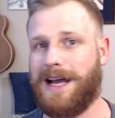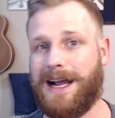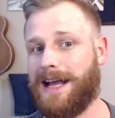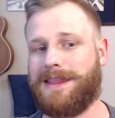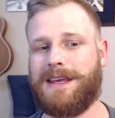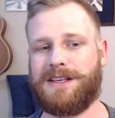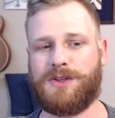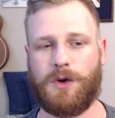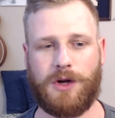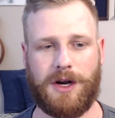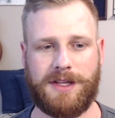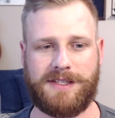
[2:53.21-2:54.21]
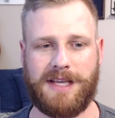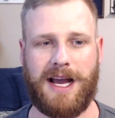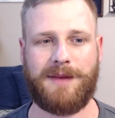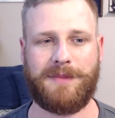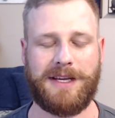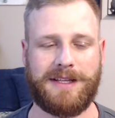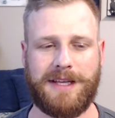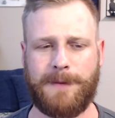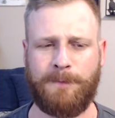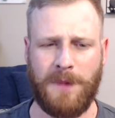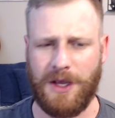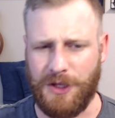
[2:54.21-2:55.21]
I got things going on inside me. And
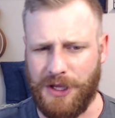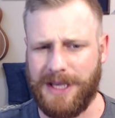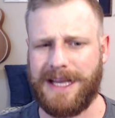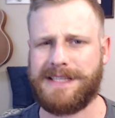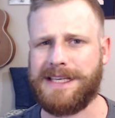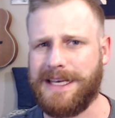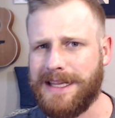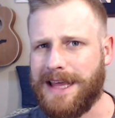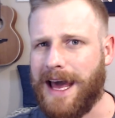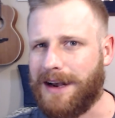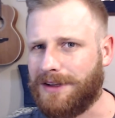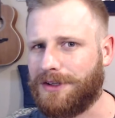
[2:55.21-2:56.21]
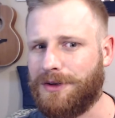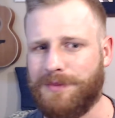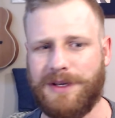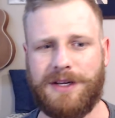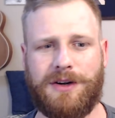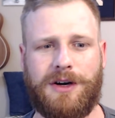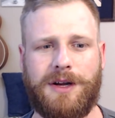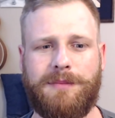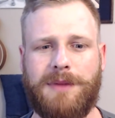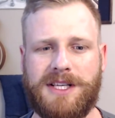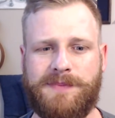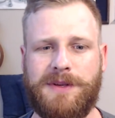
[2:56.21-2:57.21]
then he gets into that a little bit
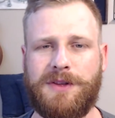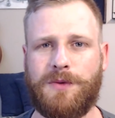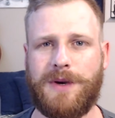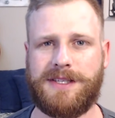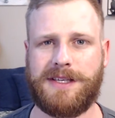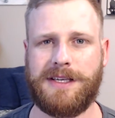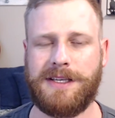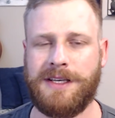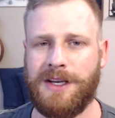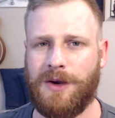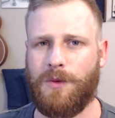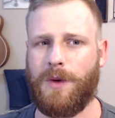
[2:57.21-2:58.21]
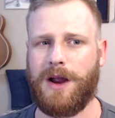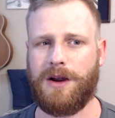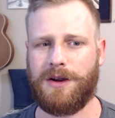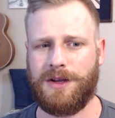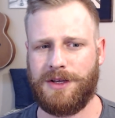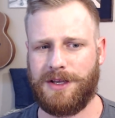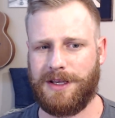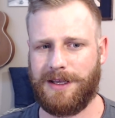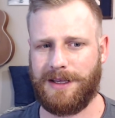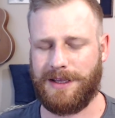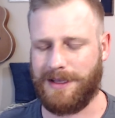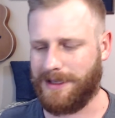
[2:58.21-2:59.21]
on Must Be the Whiskey, where,
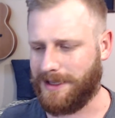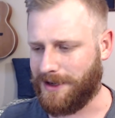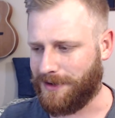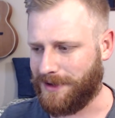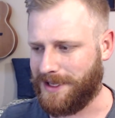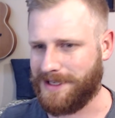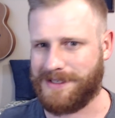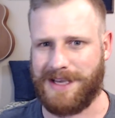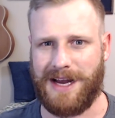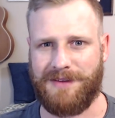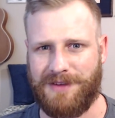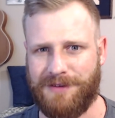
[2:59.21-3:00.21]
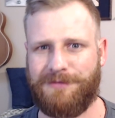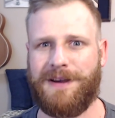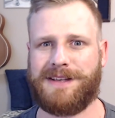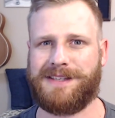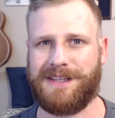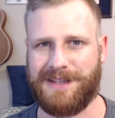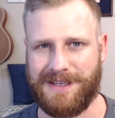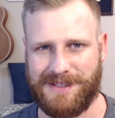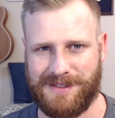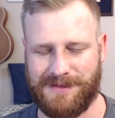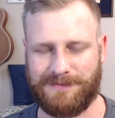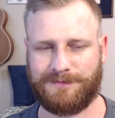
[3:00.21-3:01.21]
he's kind of confessing
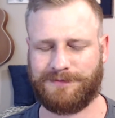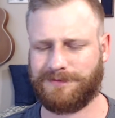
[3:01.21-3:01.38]
this